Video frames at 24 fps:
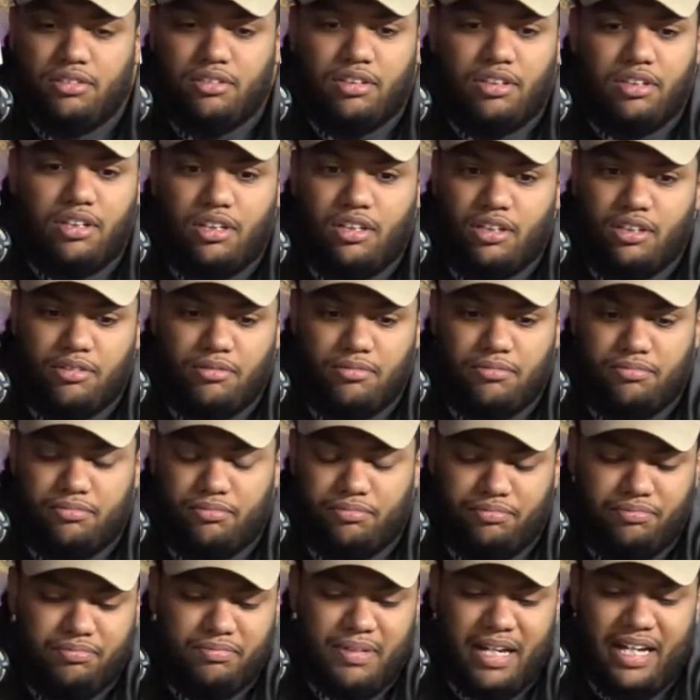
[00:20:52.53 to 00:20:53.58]

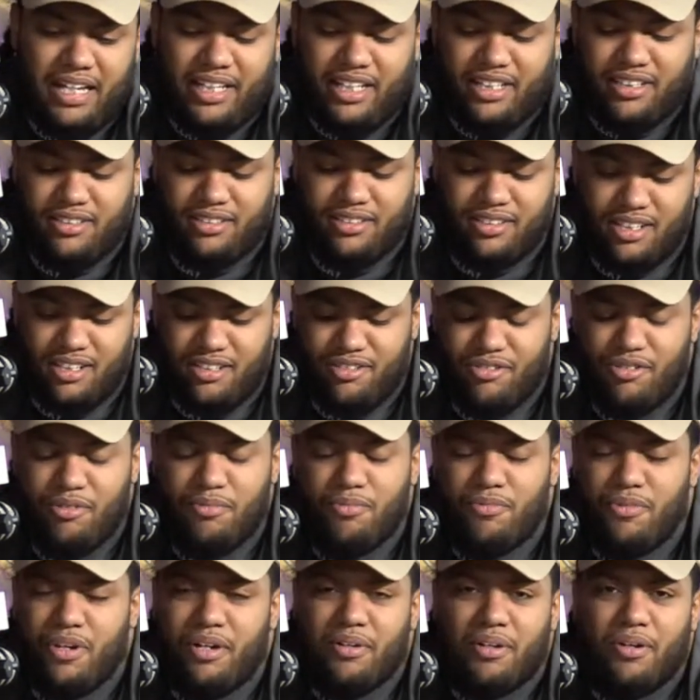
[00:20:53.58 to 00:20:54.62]
I guess, I don't
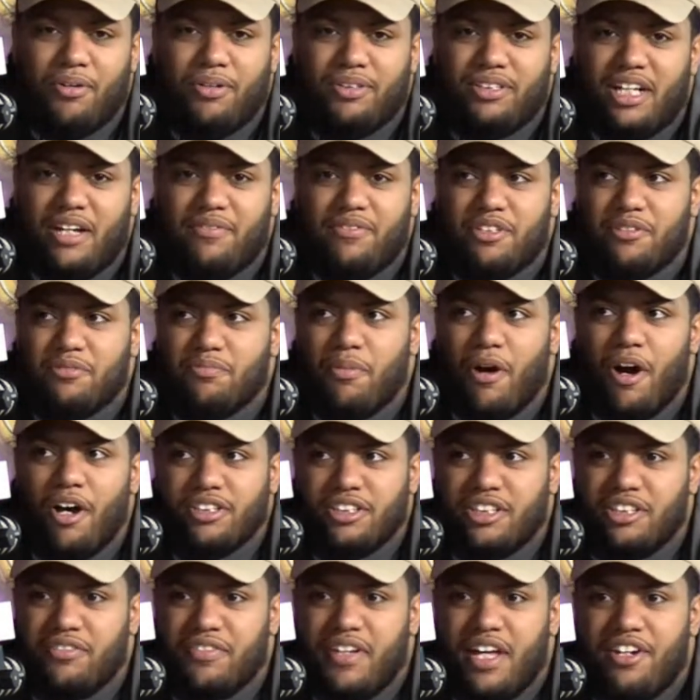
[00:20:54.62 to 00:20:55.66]
know, I always have this
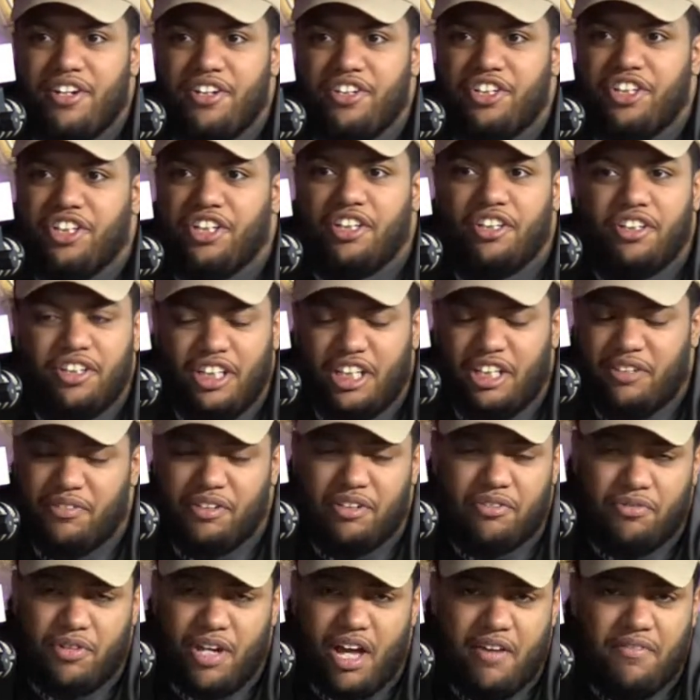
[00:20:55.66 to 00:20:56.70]
positive energy. Even
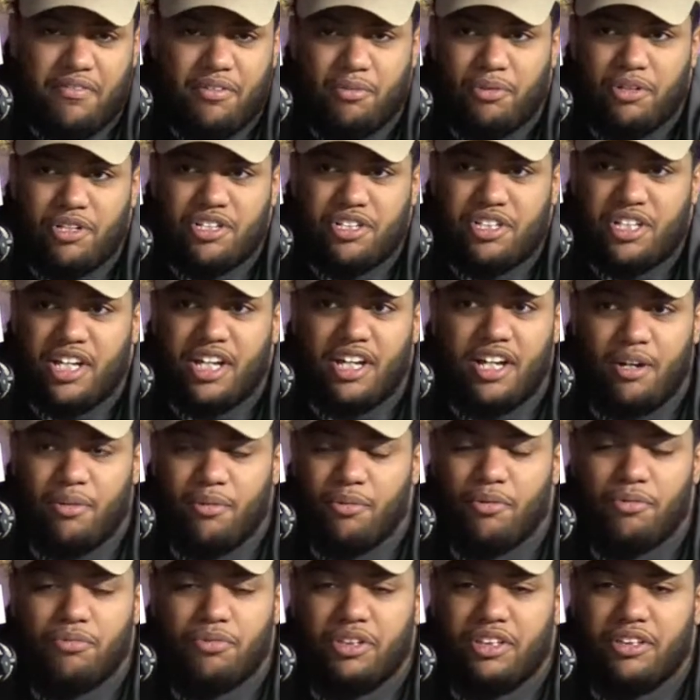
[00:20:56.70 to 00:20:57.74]
if we have the worst day, I
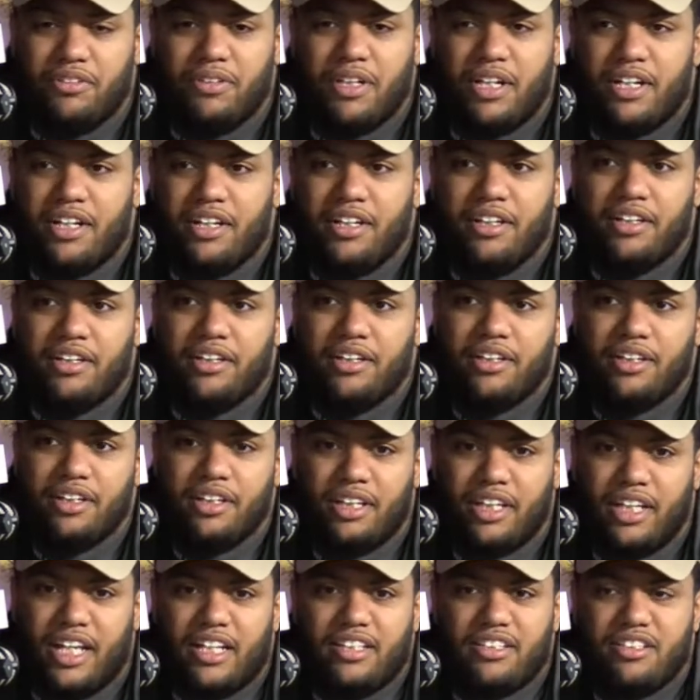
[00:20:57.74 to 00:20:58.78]
won't really let it
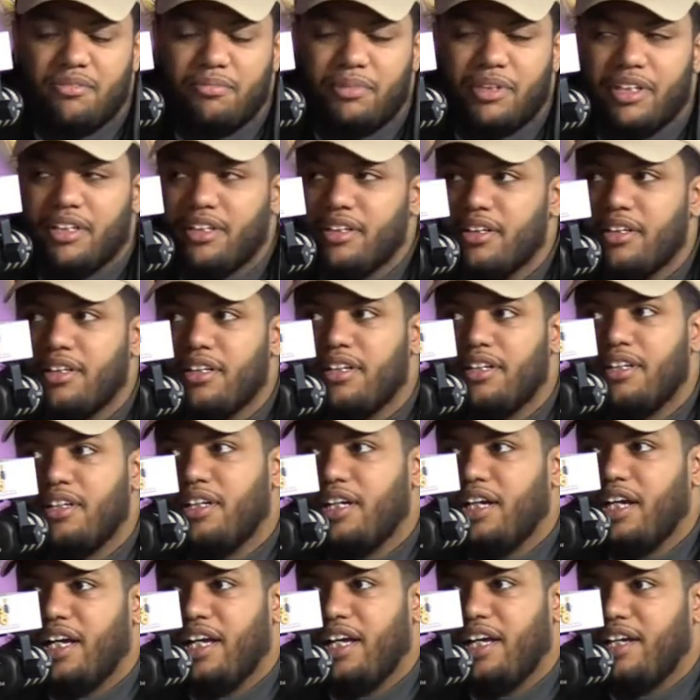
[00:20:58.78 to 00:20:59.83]
get to me.
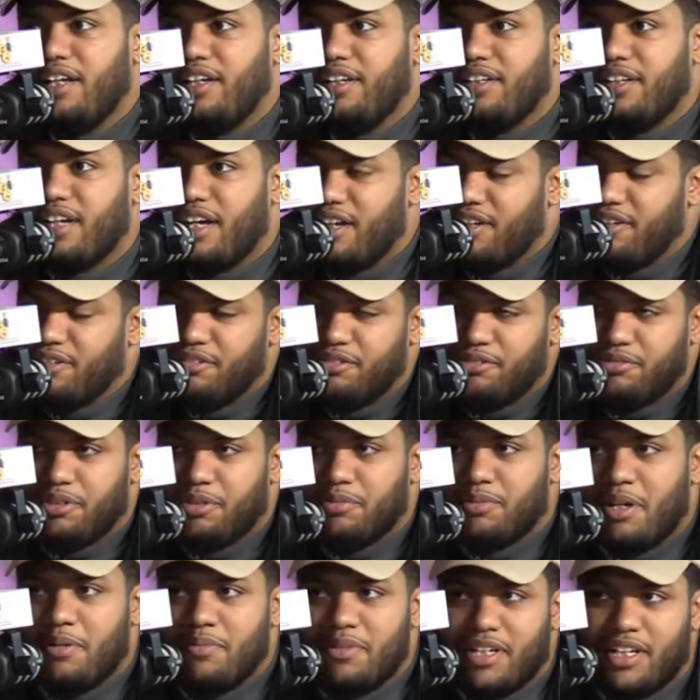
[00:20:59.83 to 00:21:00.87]
And I don't know,
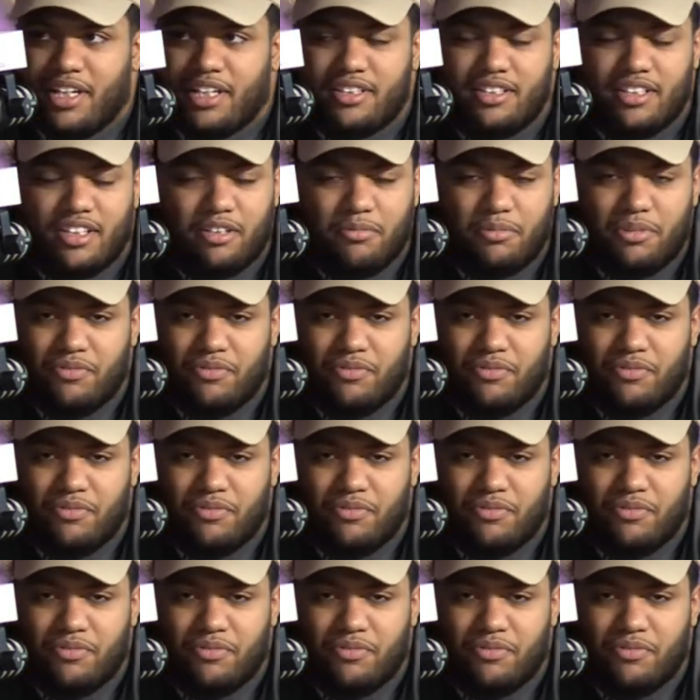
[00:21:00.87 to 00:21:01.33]
sometimes I guess it could be